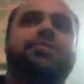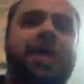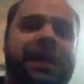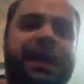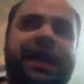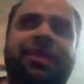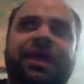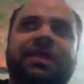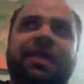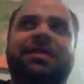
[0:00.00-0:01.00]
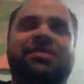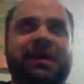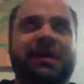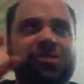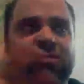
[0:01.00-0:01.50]
right? And I think that that's
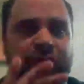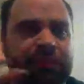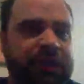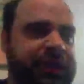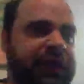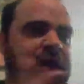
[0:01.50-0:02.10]
an extremely